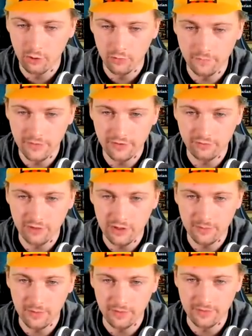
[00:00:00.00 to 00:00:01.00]
of the
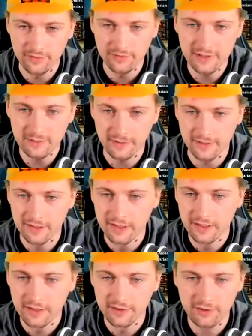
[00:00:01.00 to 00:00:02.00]
trade power, so this one.
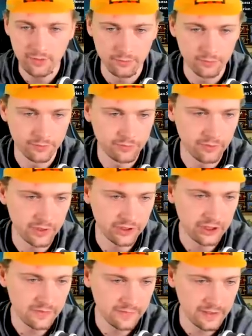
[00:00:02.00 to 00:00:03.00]
So to
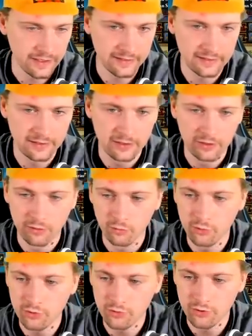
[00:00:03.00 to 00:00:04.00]
achieve that,
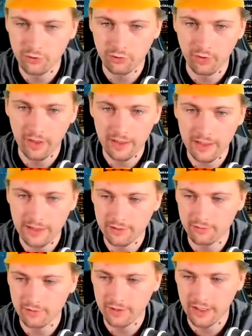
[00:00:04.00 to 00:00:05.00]
we should try
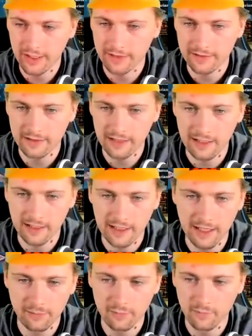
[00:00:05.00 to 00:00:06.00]
actually adding a
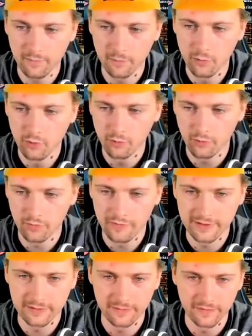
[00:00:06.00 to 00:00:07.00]
couple of more
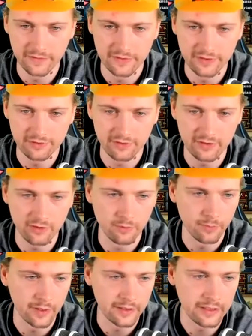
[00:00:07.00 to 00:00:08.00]
provinces within this trade
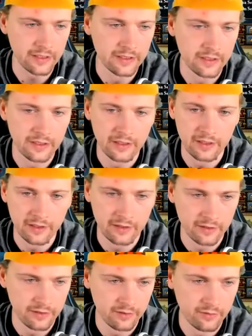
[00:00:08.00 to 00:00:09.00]
company
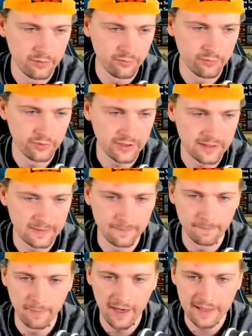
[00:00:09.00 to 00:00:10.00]
to just
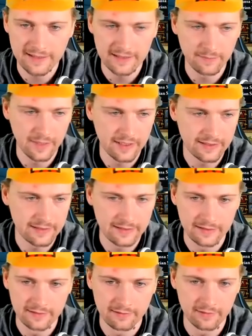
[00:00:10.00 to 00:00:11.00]

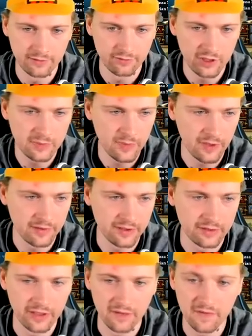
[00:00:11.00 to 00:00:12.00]
maximize the trade power
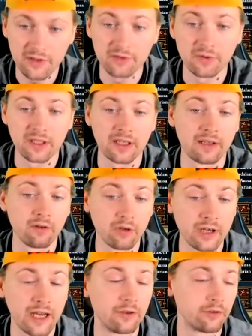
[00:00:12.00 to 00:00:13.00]
that we're having, so we can
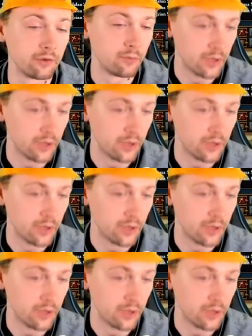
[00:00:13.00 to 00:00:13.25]
unlock another